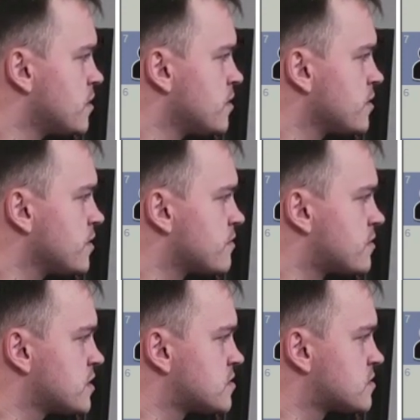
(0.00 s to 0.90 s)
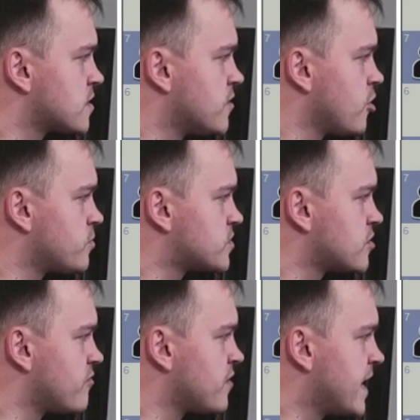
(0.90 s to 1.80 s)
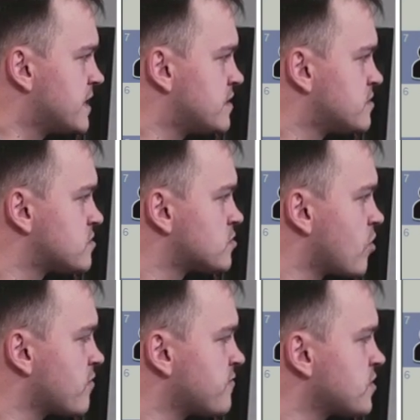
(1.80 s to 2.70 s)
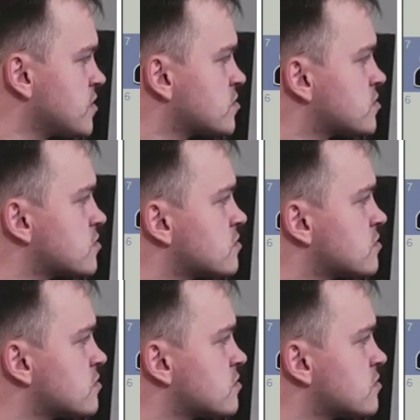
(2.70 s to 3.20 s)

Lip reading: Here there is an option of adding stockfish.